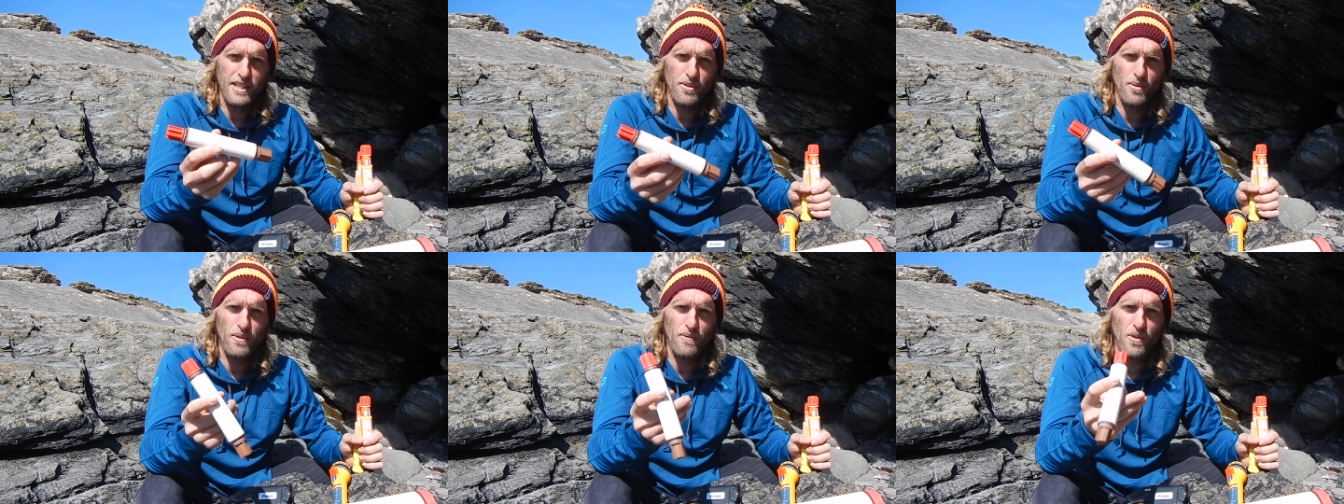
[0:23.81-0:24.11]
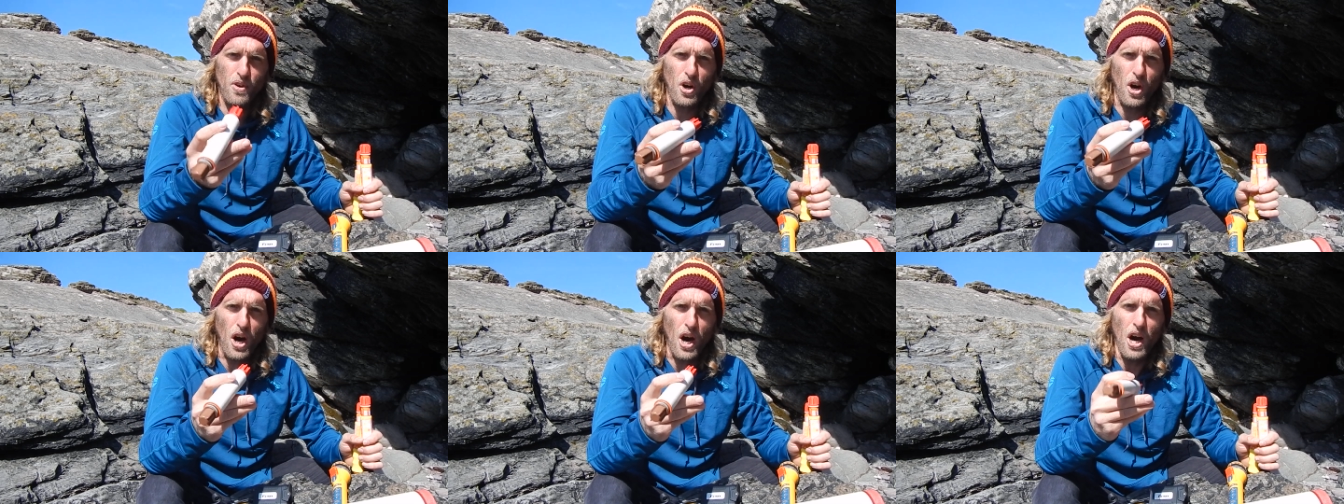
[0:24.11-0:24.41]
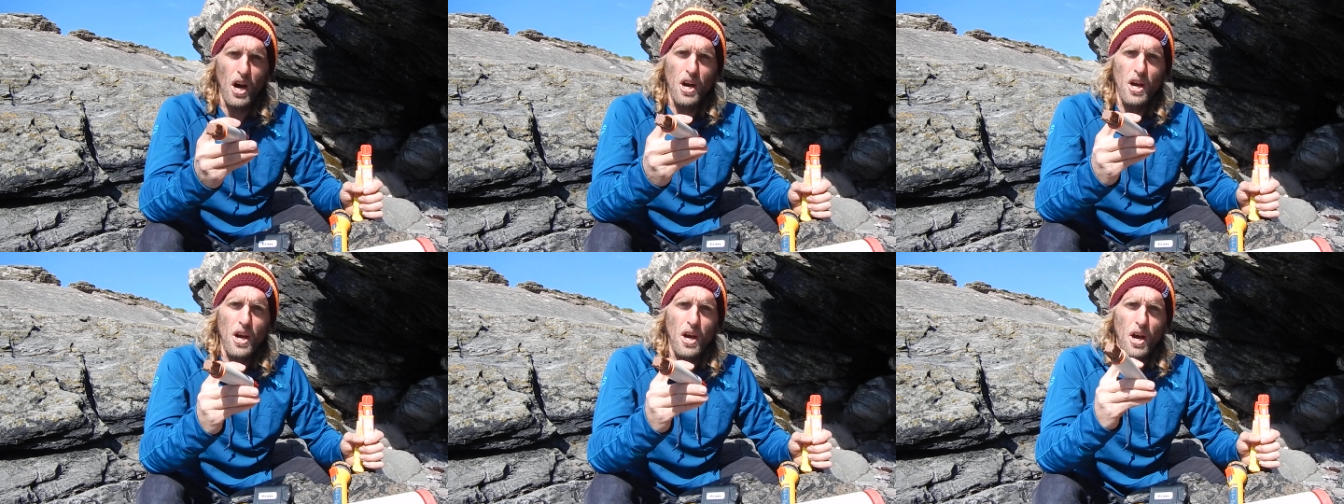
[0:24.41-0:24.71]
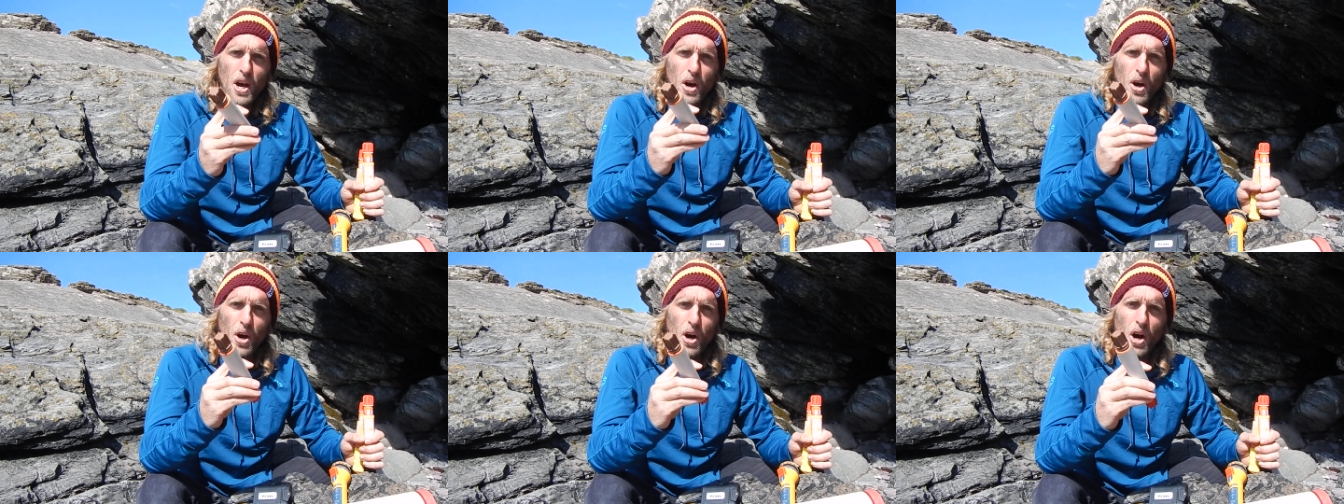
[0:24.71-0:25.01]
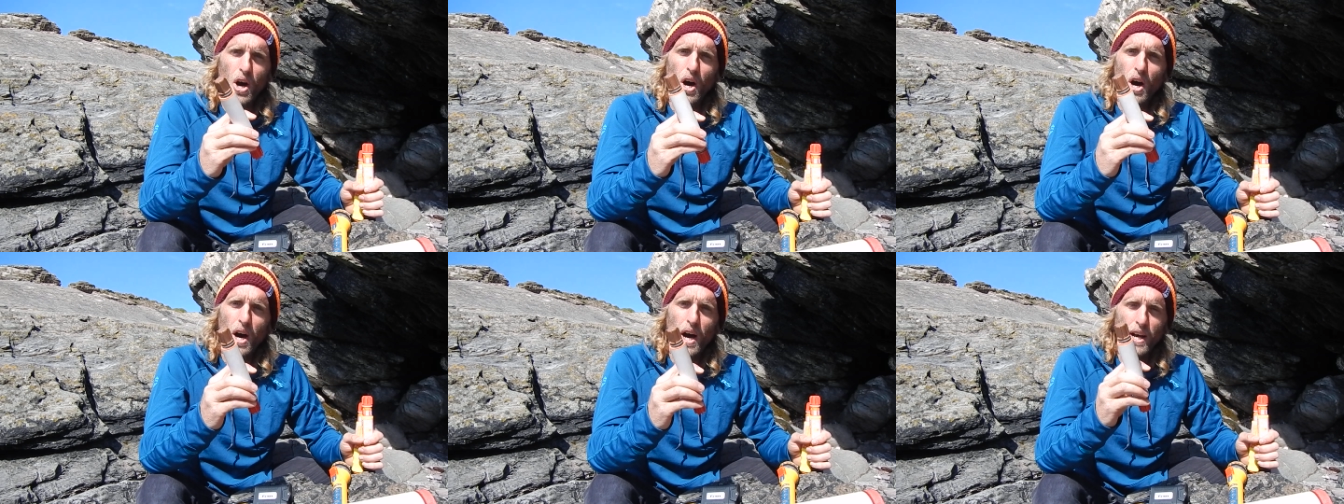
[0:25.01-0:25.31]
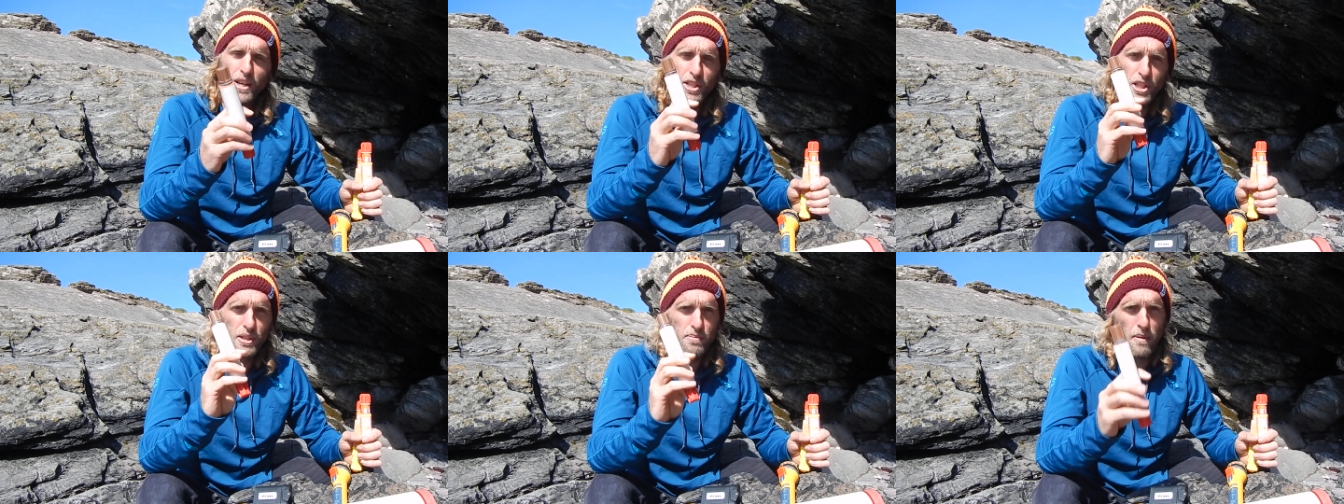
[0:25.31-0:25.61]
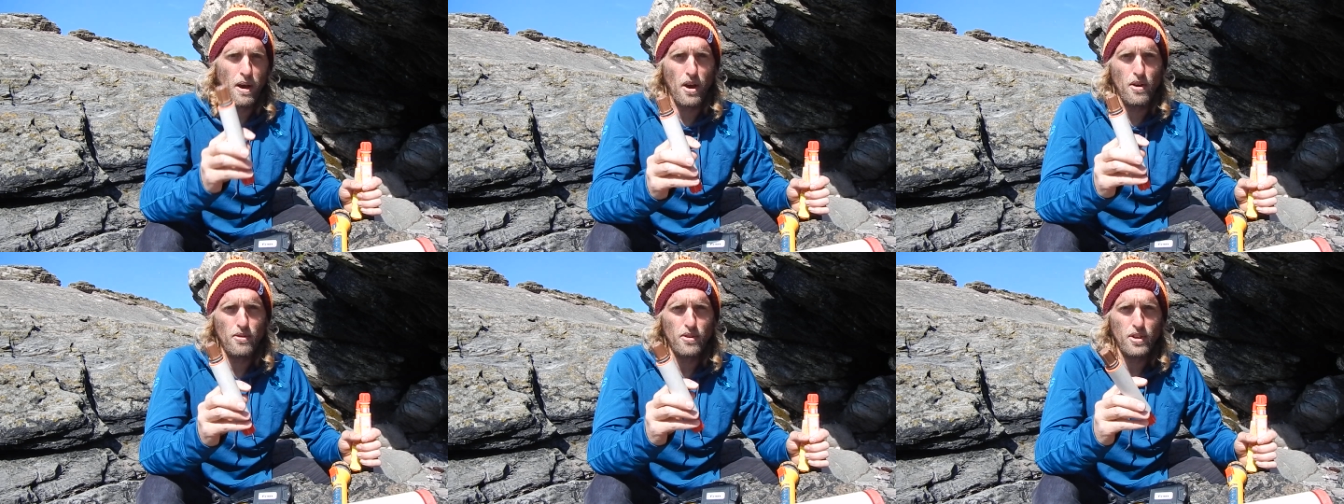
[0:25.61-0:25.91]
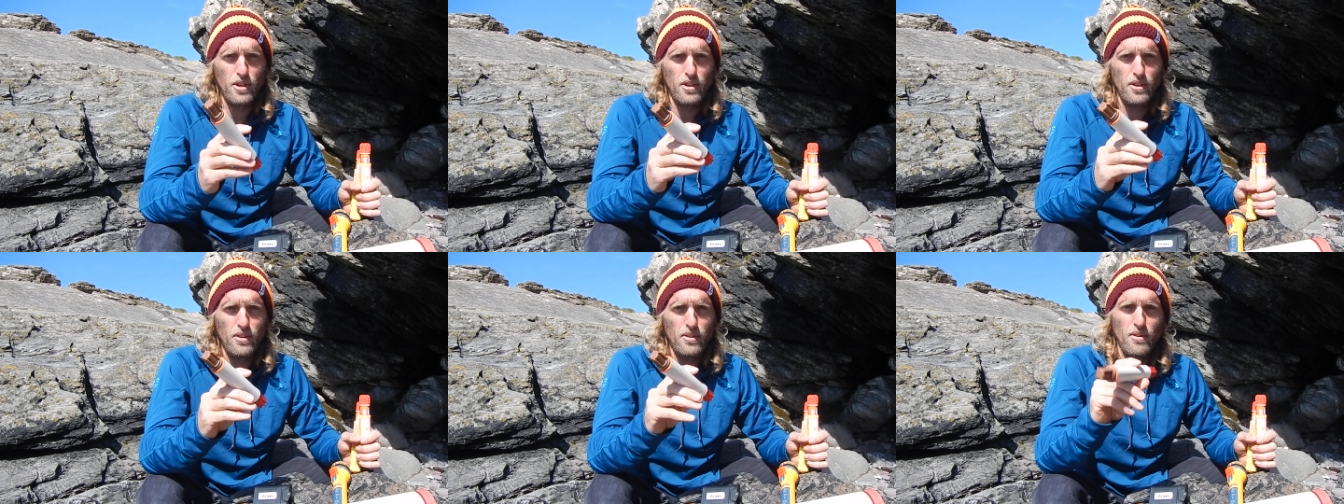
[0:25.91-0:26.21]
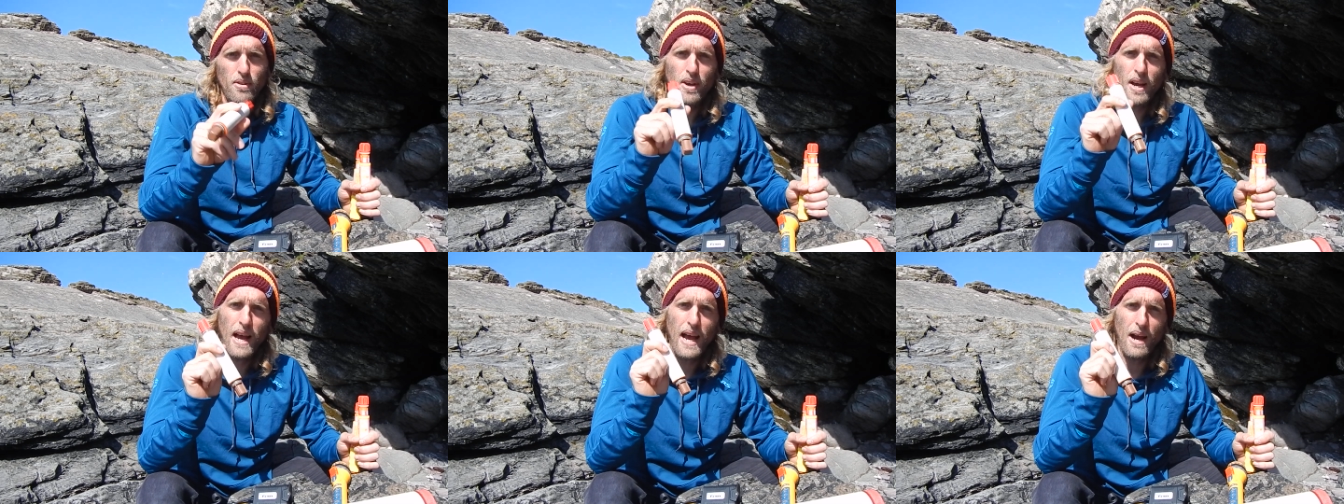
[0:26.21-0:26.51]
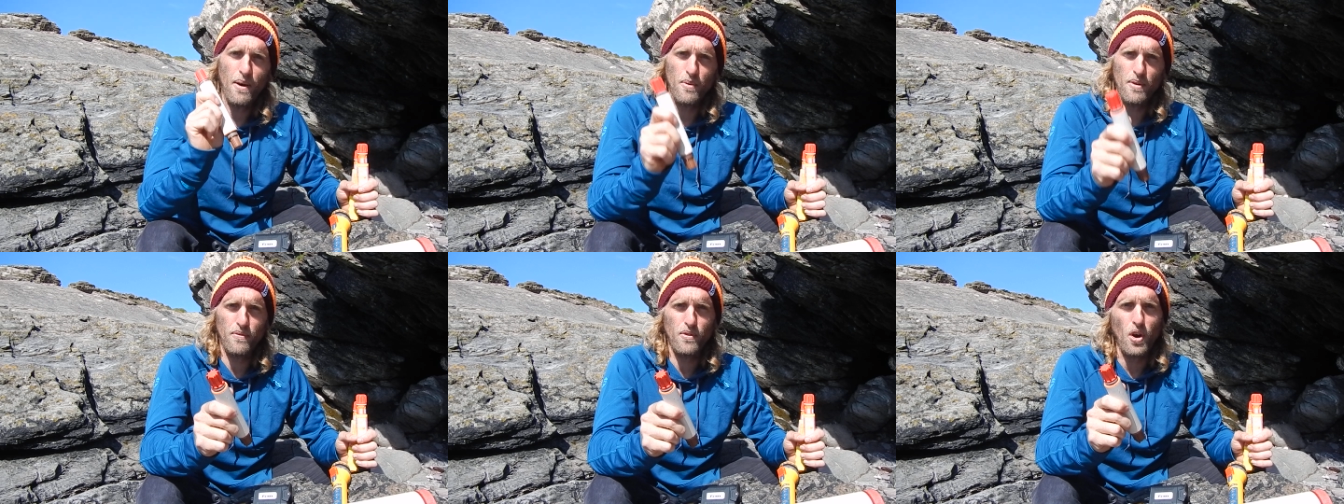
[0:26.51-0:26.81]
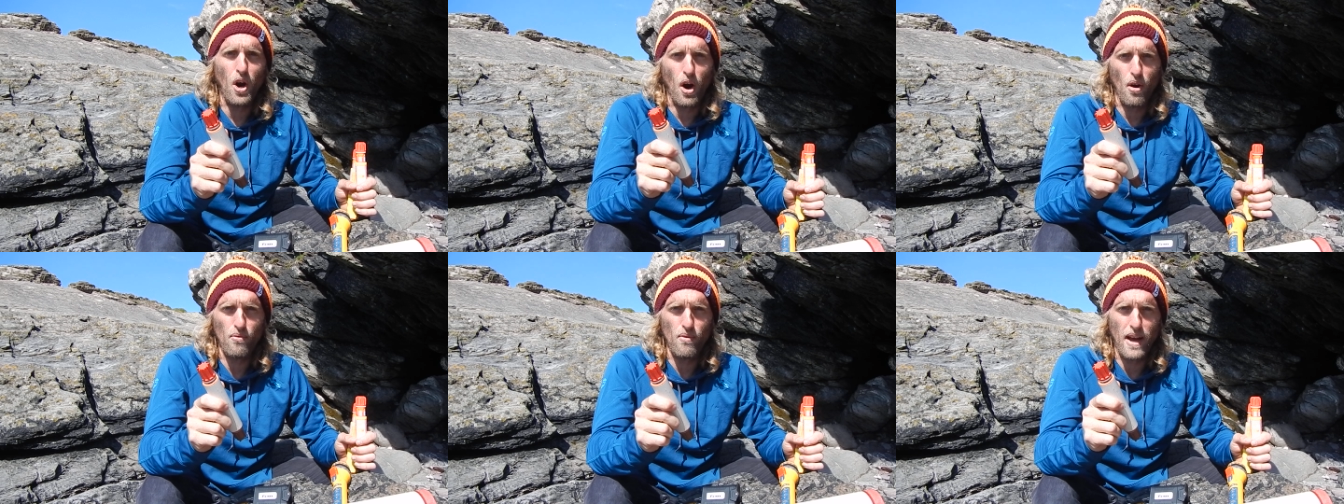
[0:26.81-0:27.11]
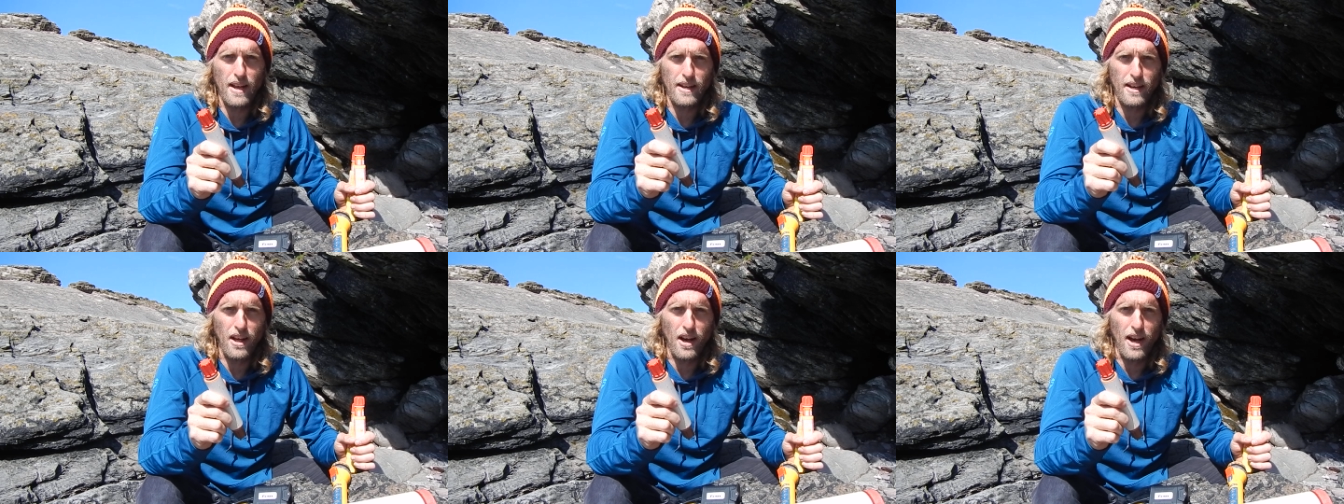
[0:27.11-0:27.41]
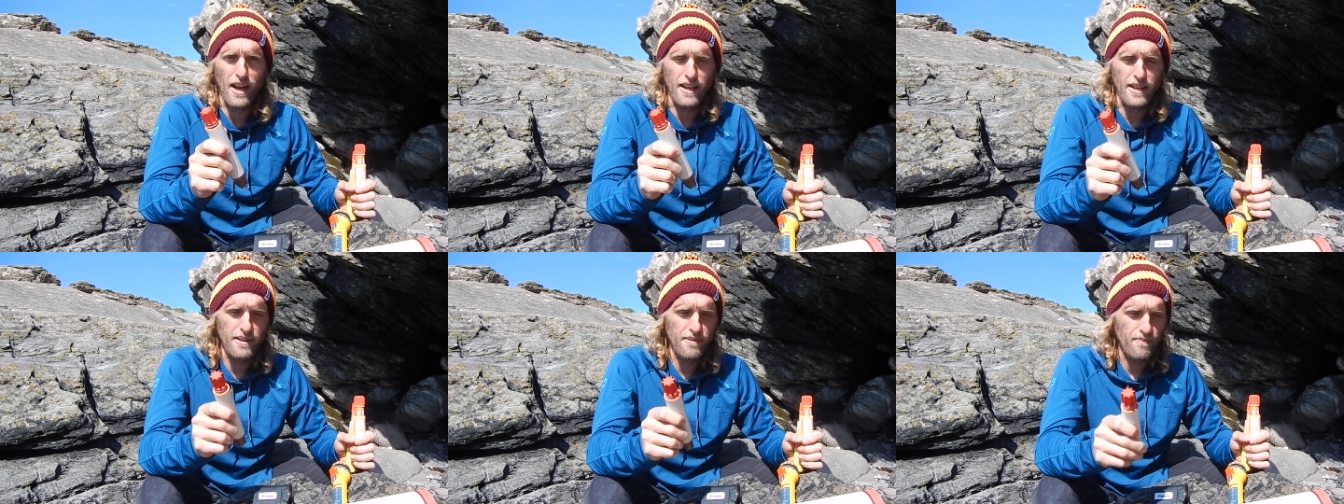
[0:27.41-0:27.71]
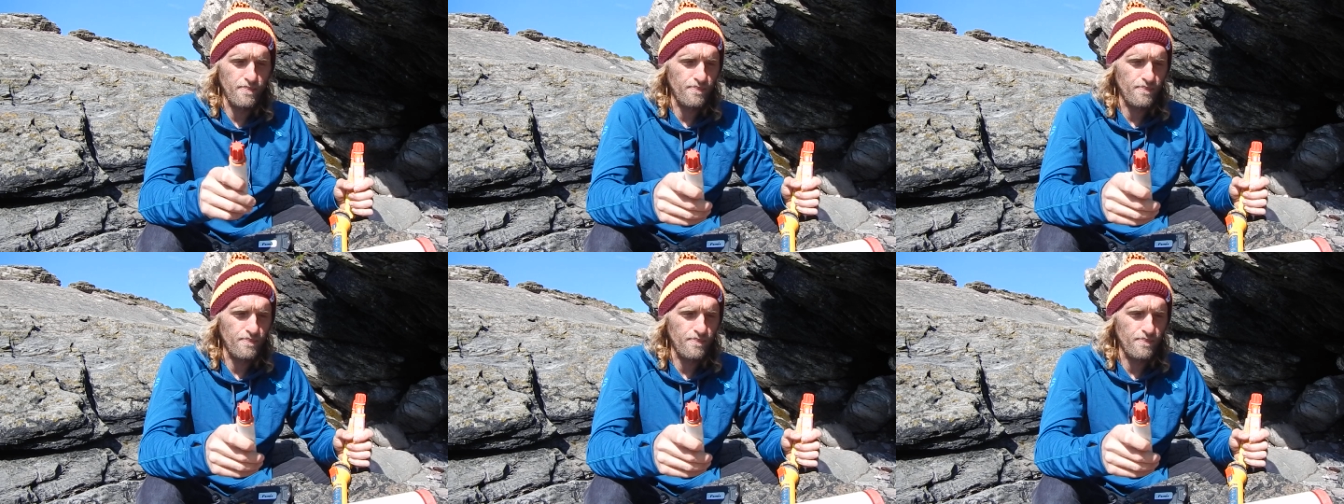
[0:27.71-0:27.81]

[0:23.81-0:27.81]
So we've got a smoke and we've got a red light.